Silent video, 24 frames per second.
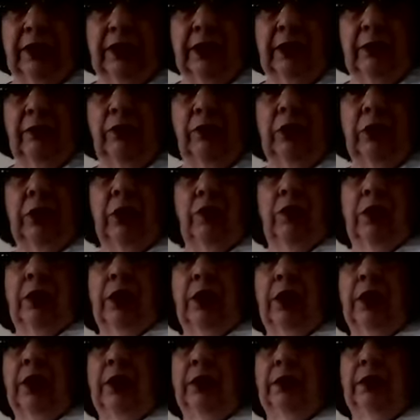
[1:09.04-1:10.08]
then we'll go
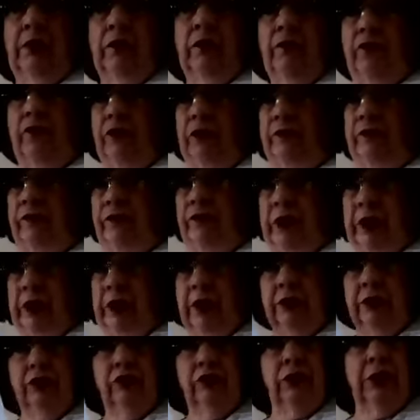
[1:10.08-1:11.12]
on from
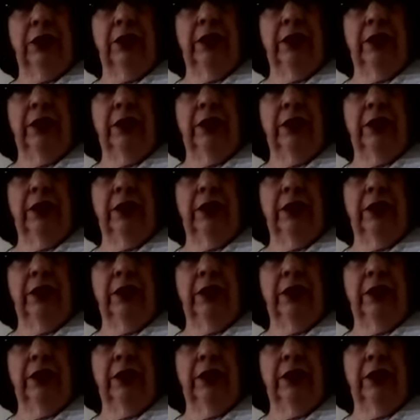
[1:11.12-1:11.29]
factoring